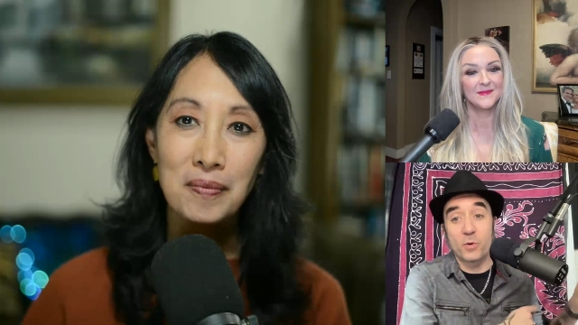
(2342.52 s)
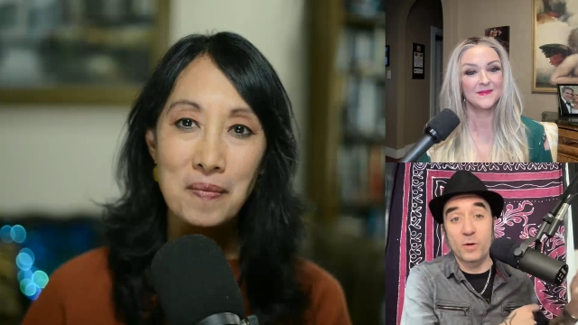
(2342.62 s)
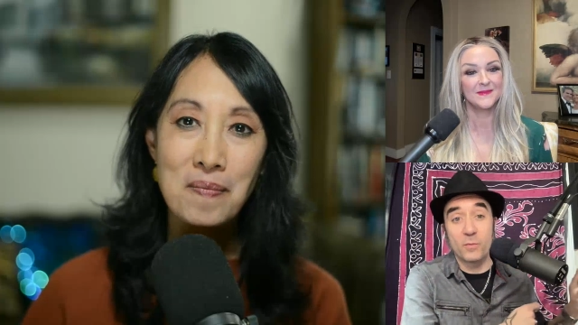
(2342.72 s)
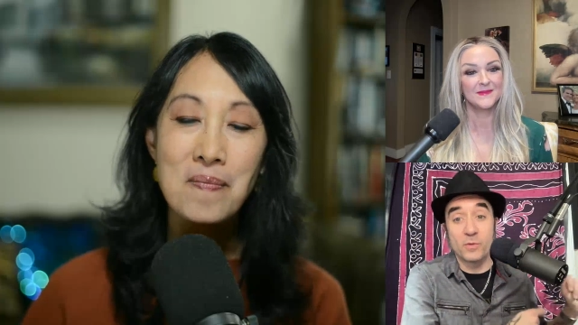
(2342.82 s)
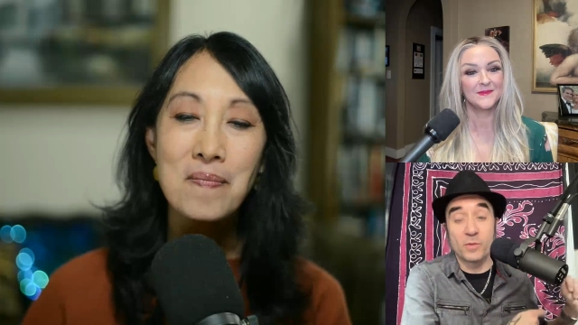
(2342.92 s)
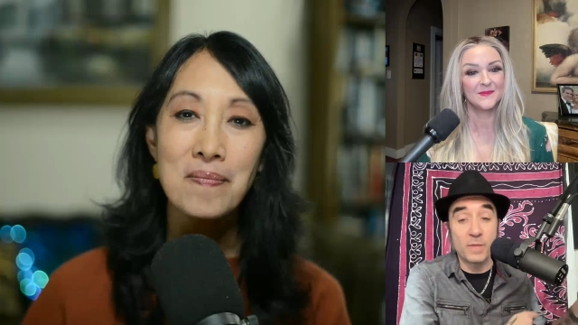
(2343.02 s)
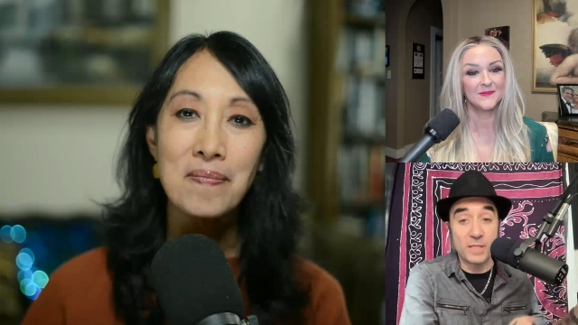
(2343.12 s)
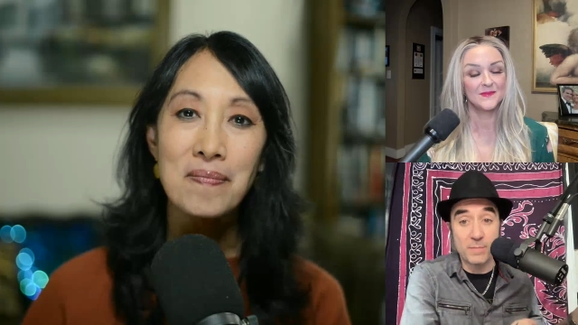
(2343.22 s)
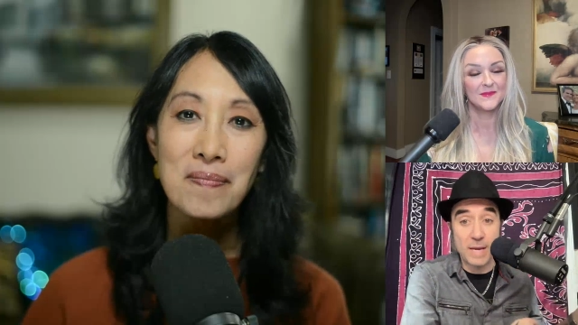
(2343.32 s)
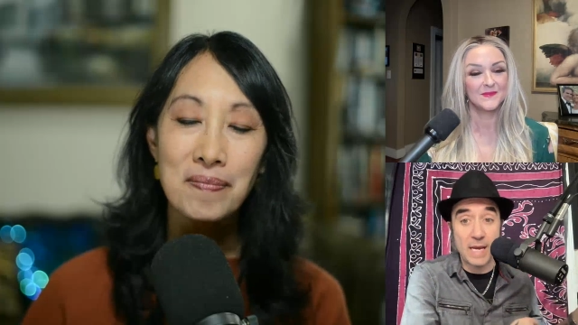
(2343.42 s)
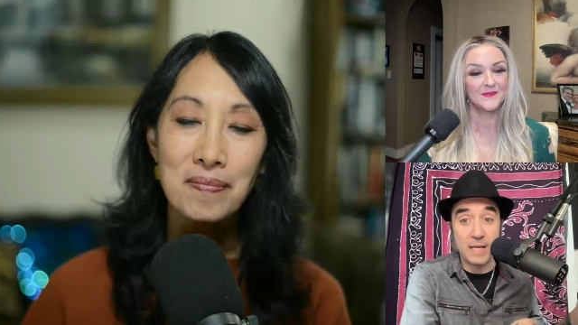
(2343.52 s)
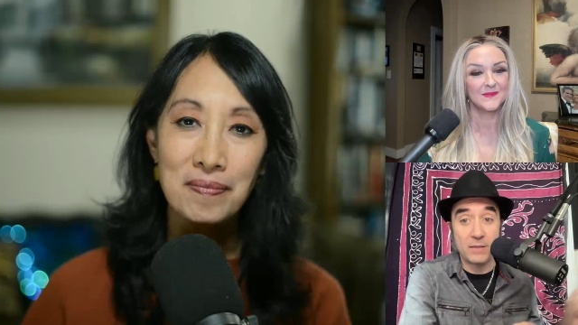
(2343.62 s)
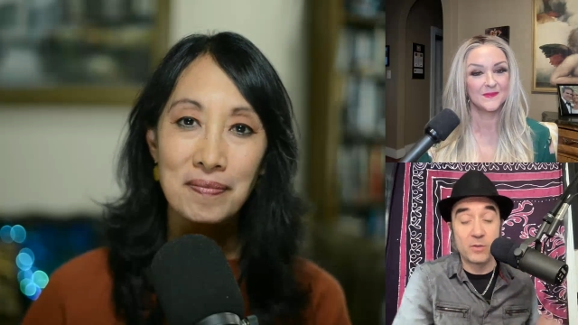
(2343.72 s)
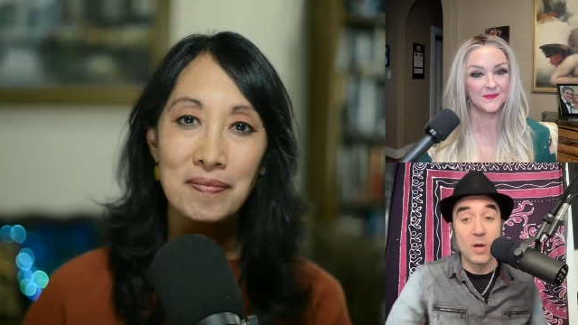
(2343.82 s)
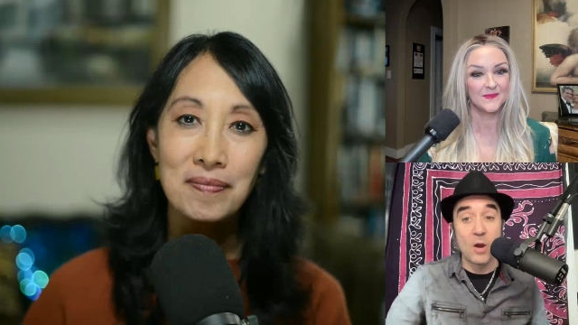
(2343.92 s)
Speaker 1: where it was
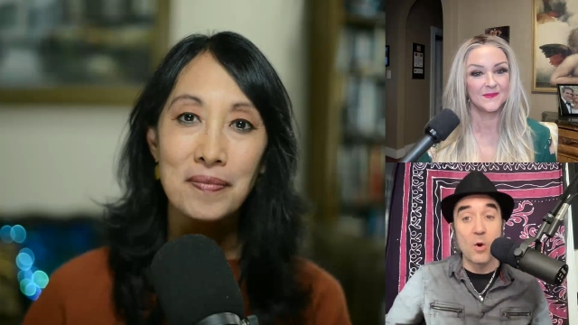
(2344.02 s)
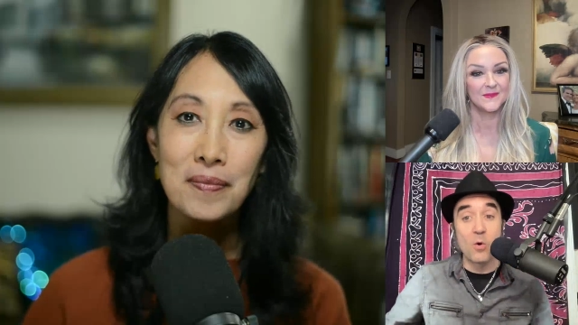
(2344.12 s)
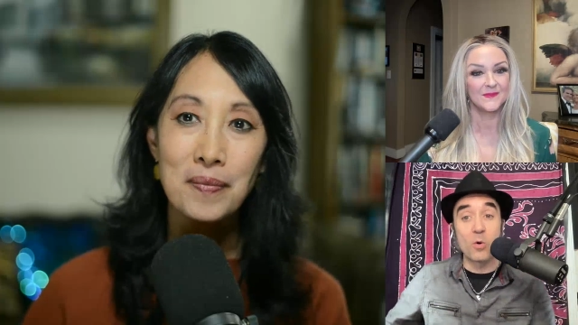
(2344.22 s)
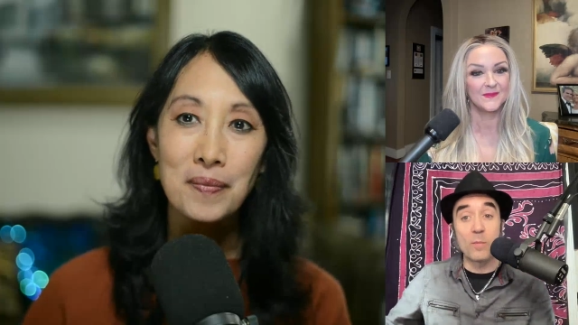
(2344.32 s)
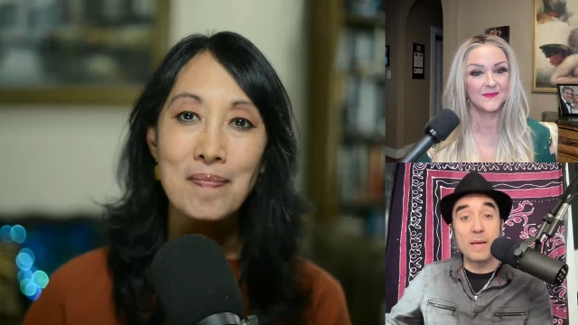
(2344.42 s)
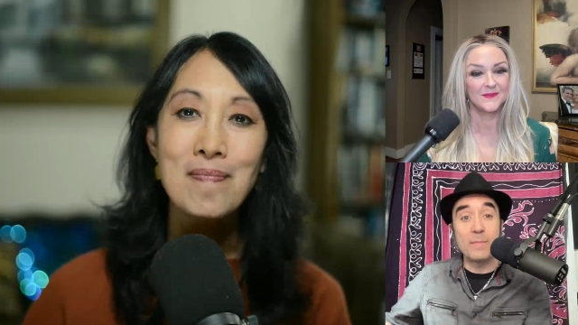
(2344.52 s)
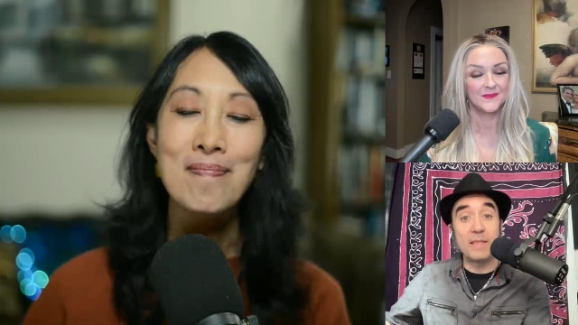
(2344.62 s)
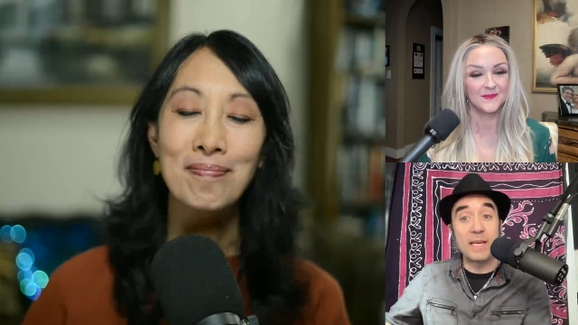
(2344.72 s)
mismanaged, or maybe mm-hmm.